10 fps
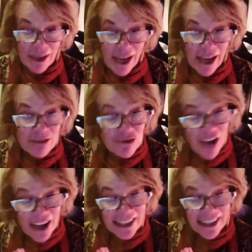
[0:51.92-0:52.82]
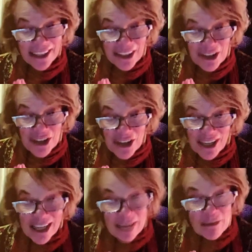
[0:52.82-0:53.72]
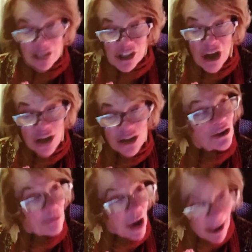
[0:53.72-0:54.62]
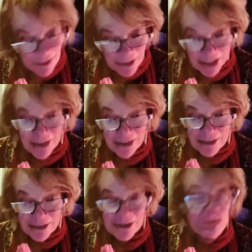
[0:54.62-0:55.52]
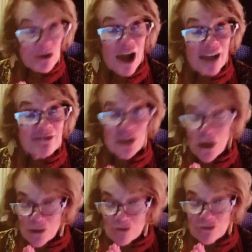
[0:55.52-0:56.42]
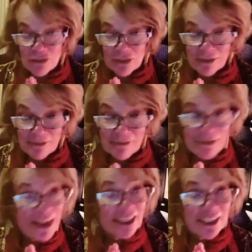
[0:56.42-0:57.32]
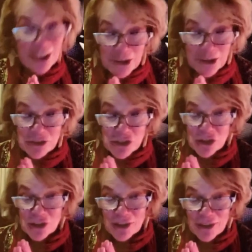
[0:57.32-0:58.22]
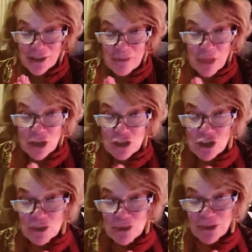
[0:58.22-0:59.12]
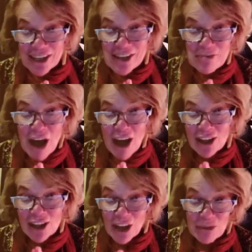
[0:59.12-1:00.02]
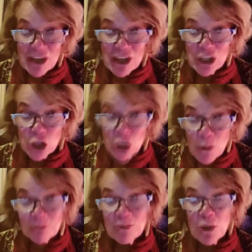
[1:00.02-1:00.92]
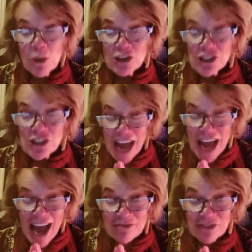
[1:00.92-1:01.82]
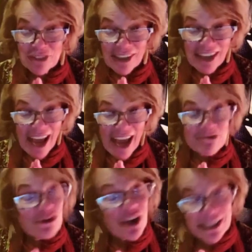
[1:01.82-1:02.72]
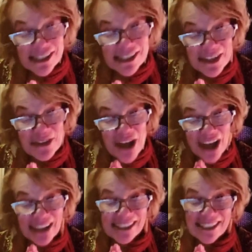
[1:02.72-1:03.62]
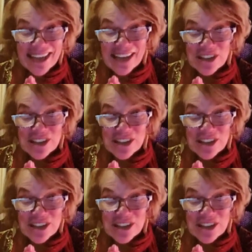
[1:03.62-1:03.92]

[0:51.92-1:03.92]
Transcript: And finally, namaskar to Mahabir, whom I've known for many years, to the READ Nepal, READ Global Board staff, and friends in the United States